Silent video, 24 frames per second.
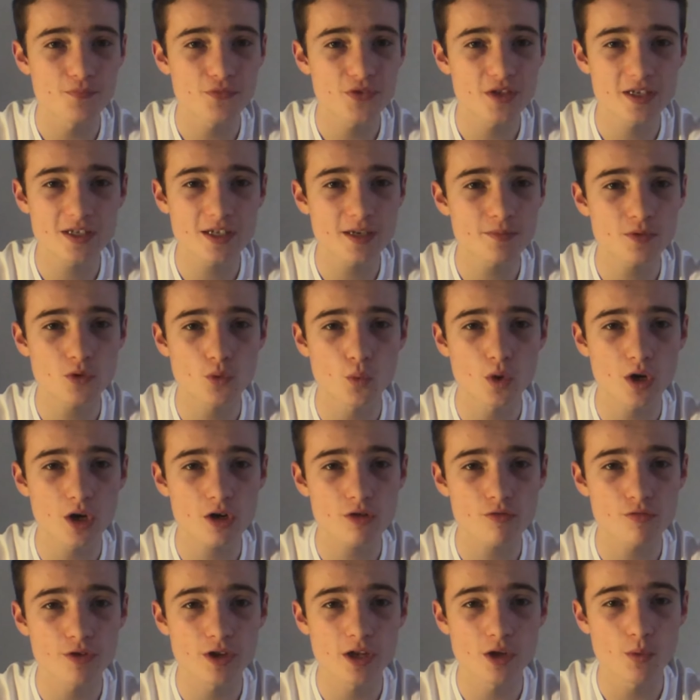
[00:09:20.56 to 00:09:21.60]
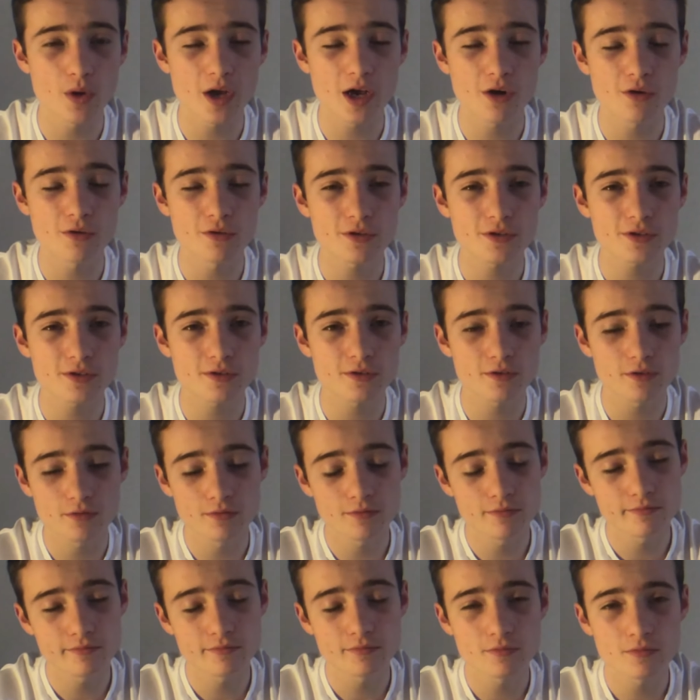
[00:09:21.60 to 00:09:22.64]
They seem to work really well, so
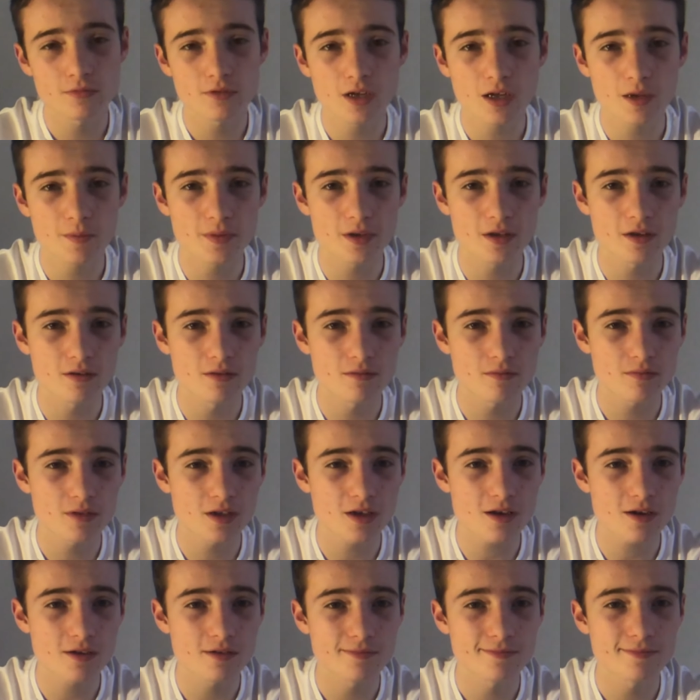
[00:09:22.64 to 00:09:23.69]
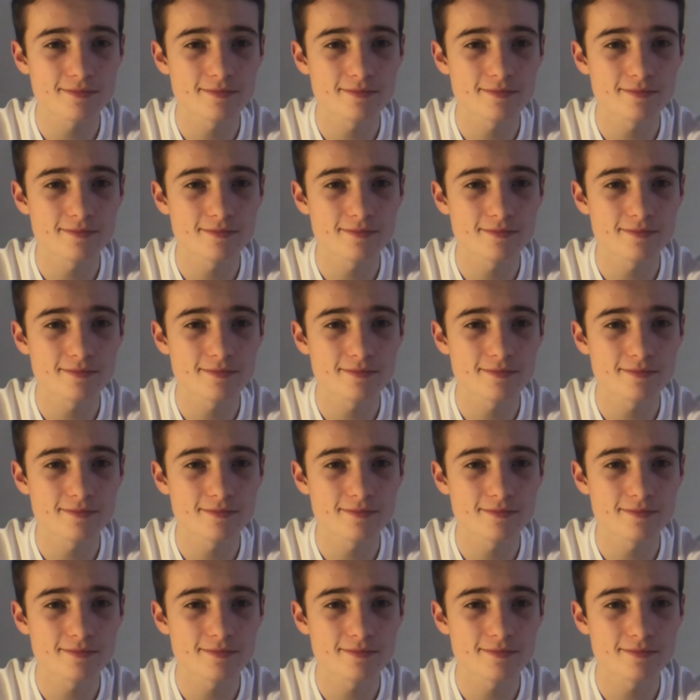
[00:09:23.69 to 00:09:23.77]
I mean, yeah.